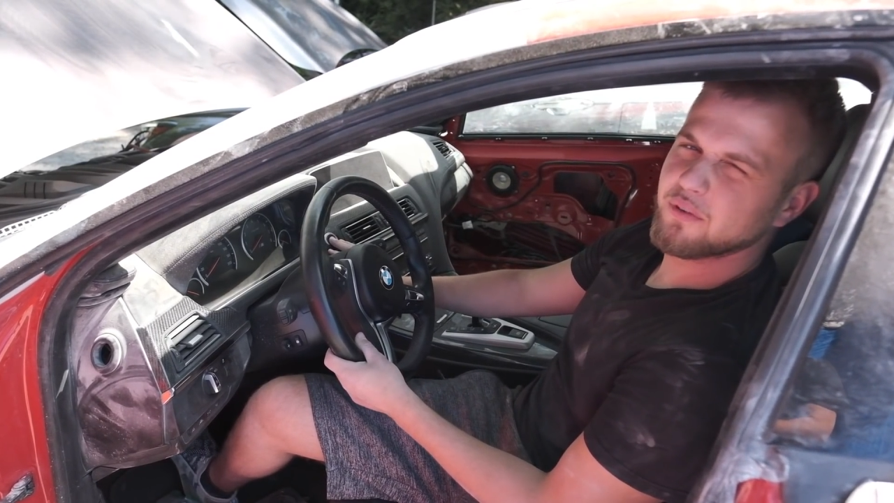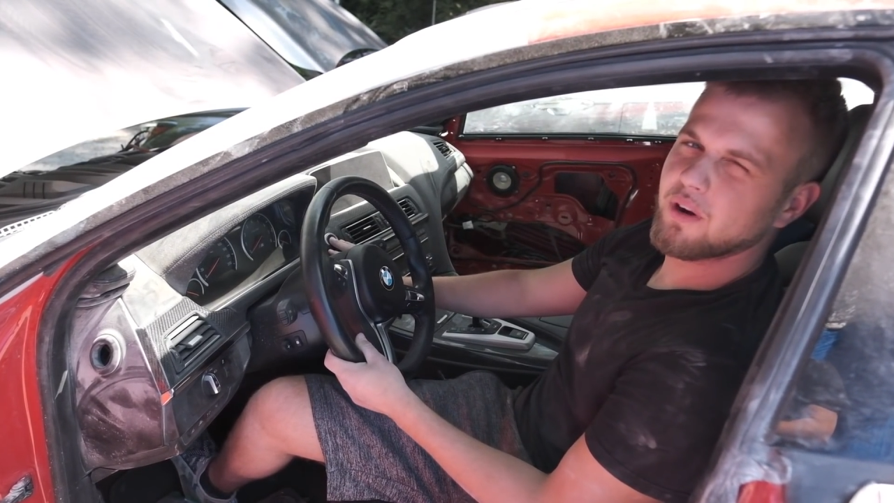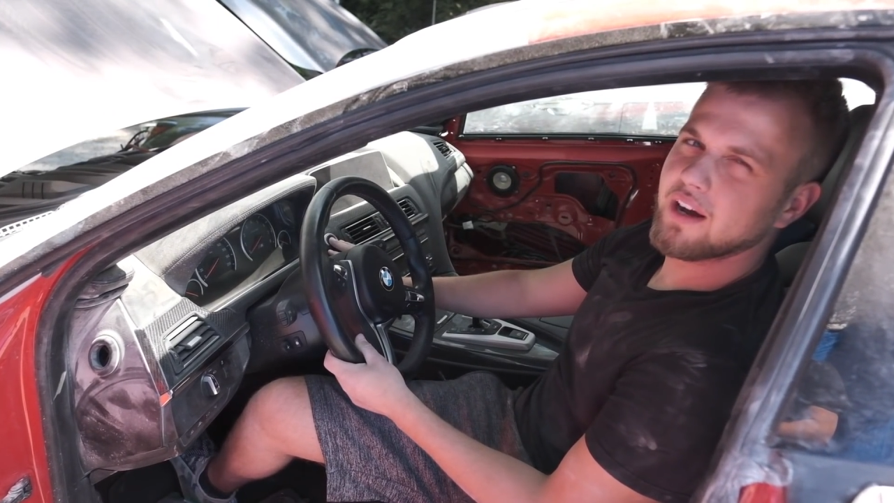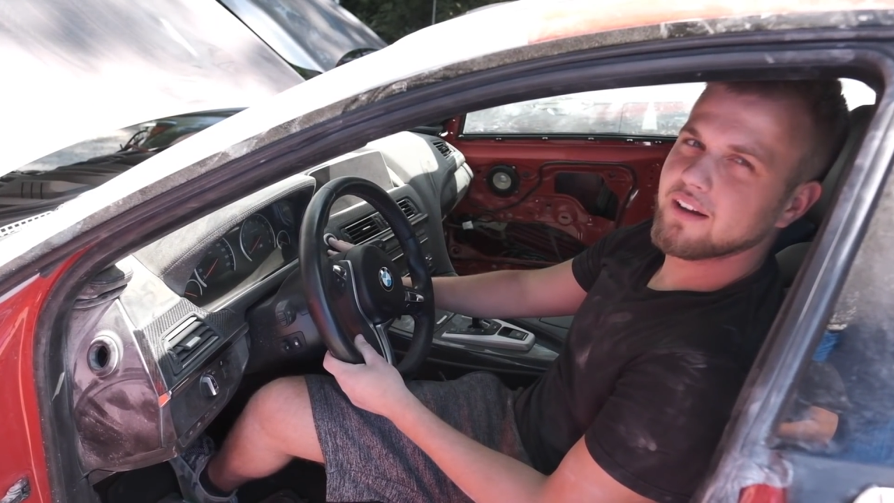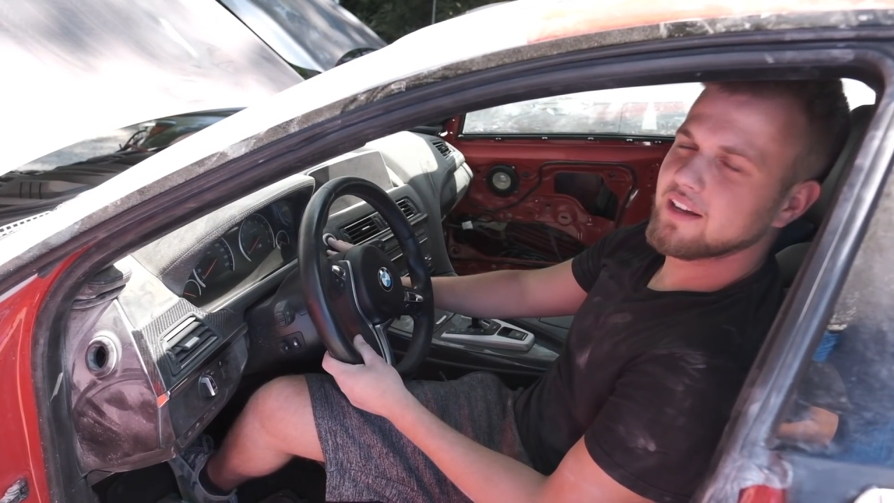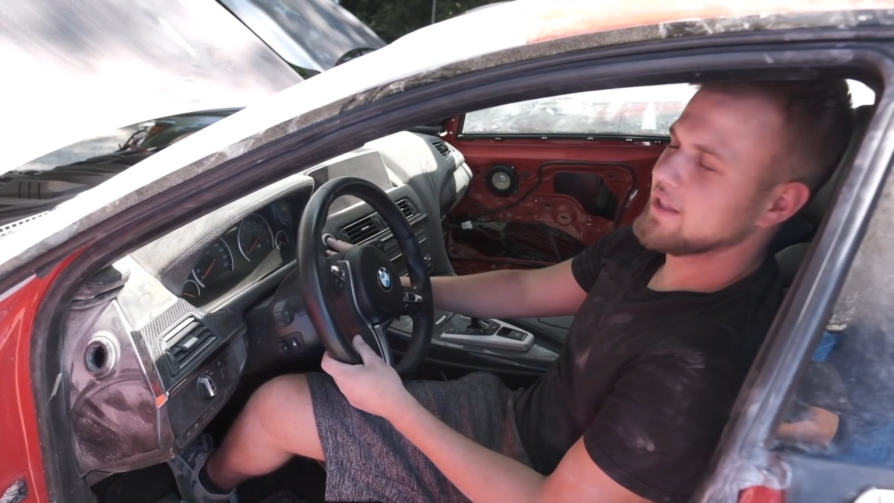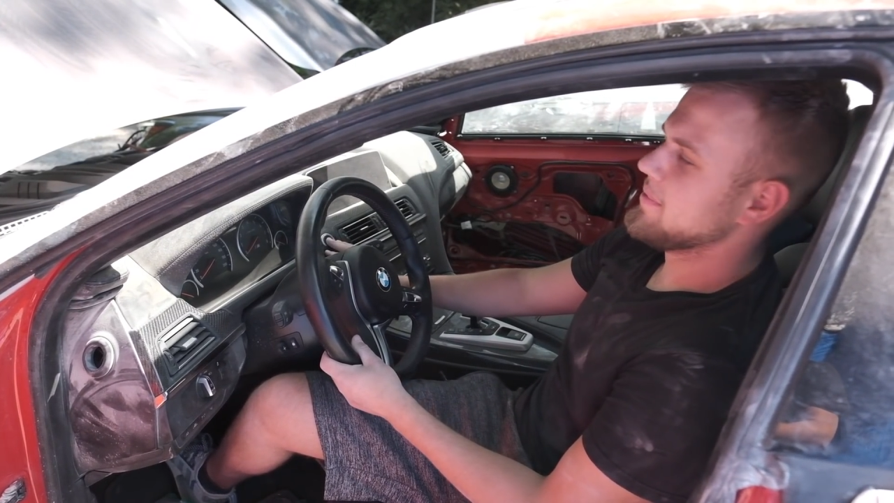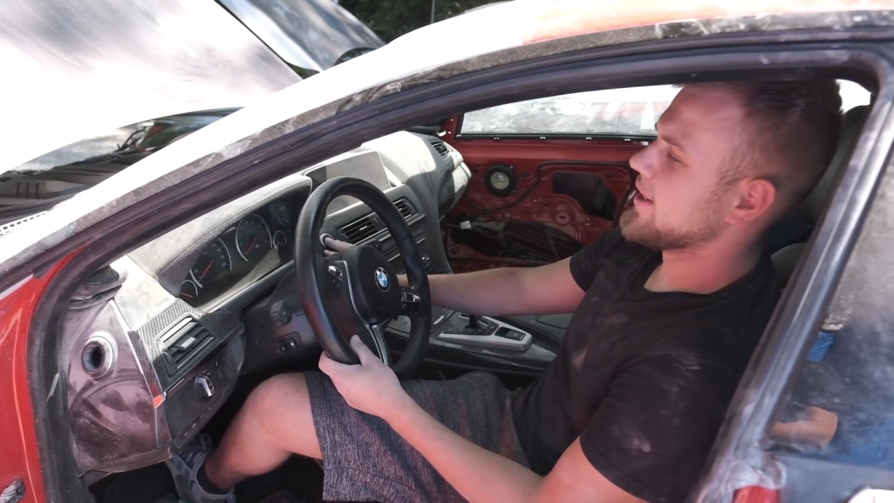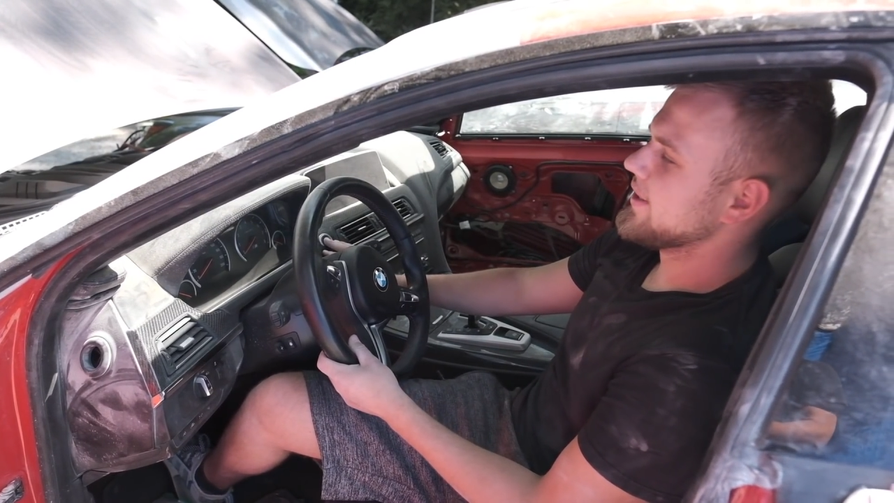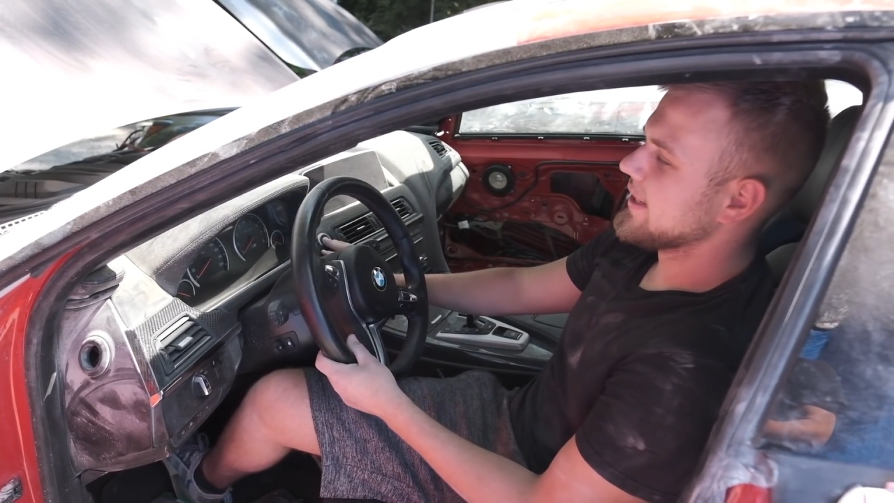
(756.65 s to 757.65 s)
while and the
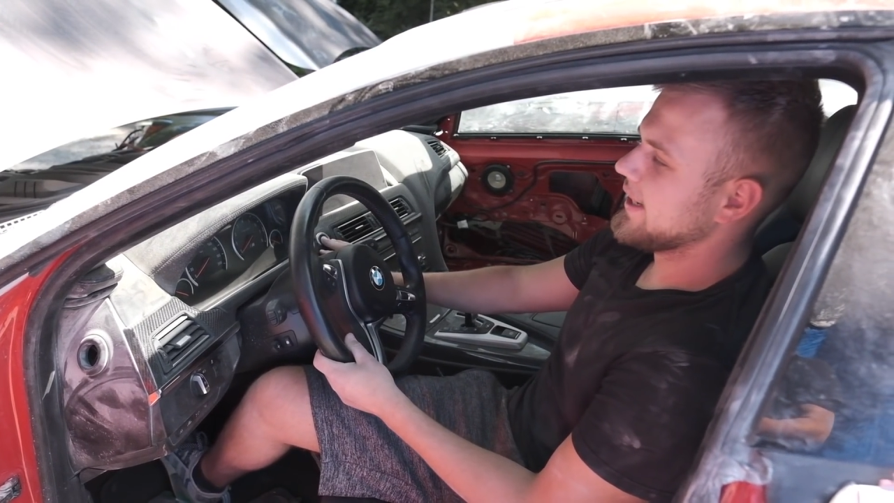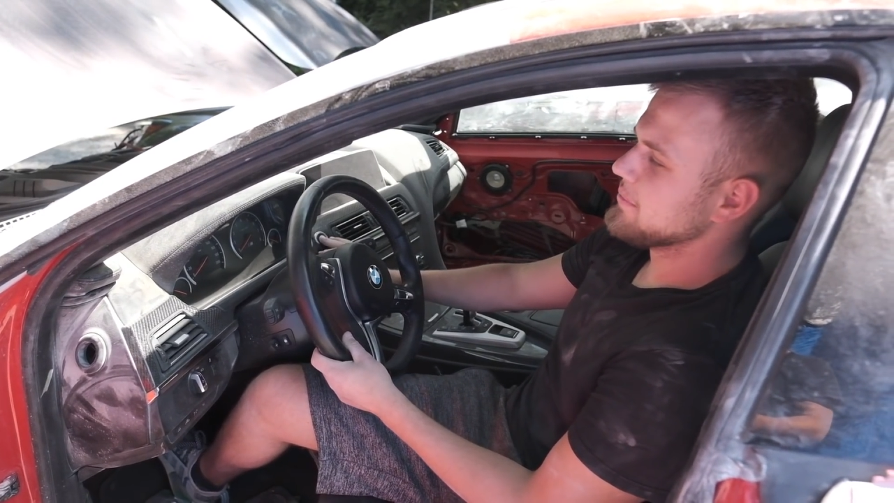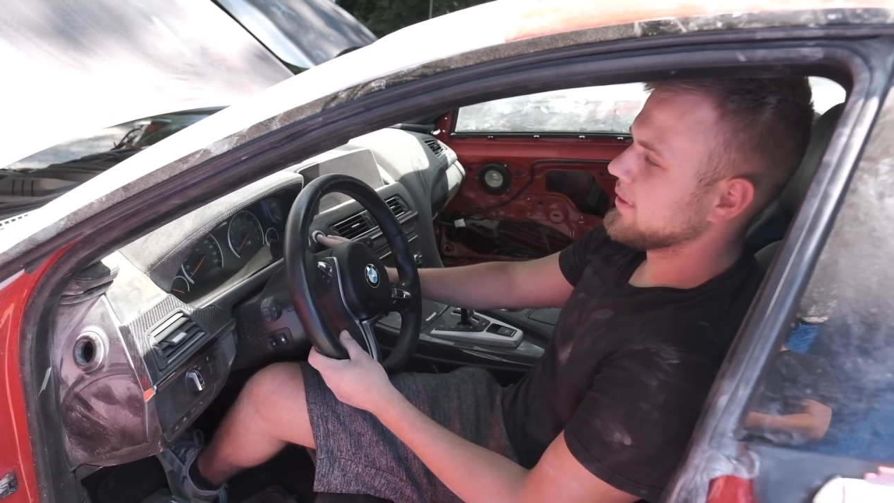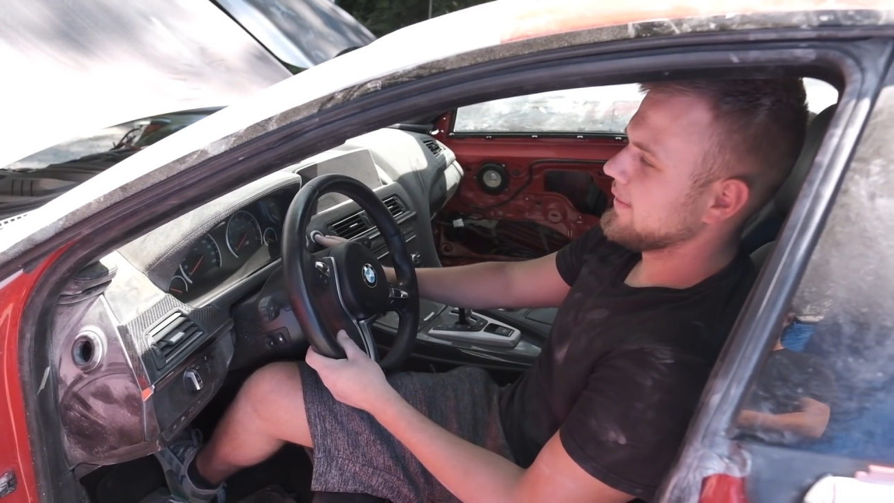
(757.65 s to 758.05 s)
battery died, but